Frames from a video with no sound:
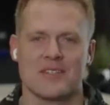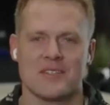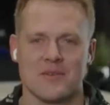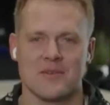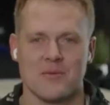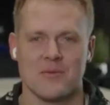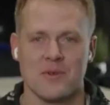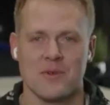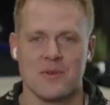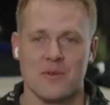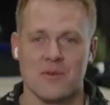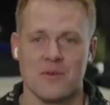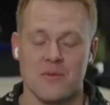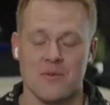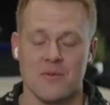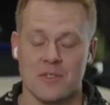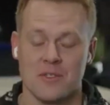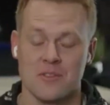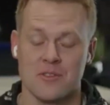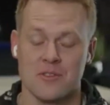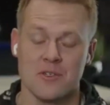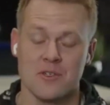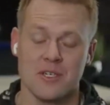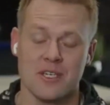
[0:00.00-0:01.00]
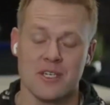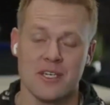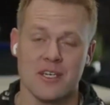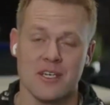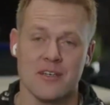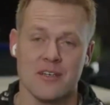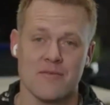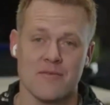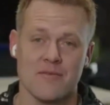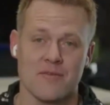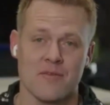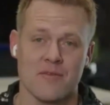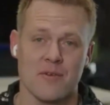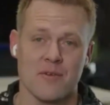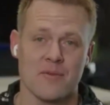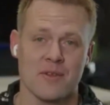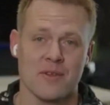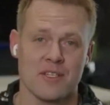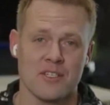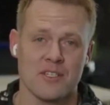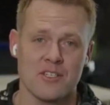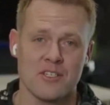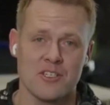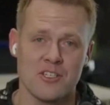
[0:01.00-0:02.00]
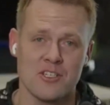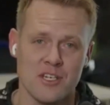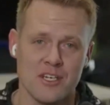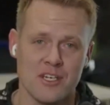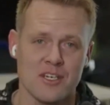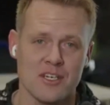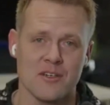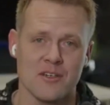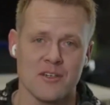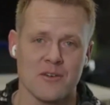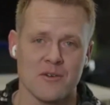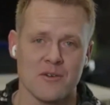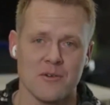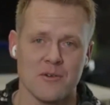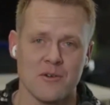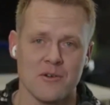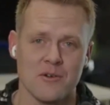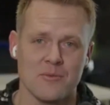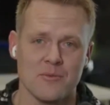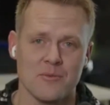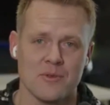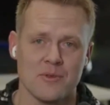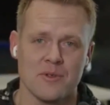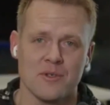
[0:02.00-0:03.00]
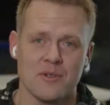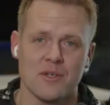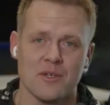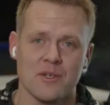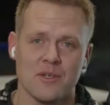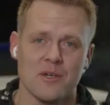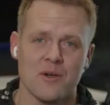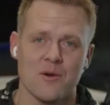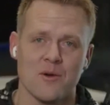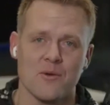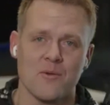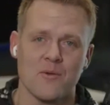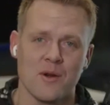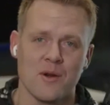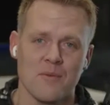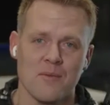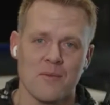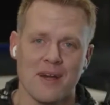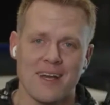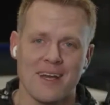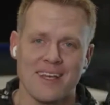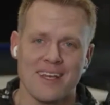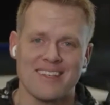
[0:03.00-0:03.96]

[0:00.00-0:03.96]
we took it from the chicken coop where my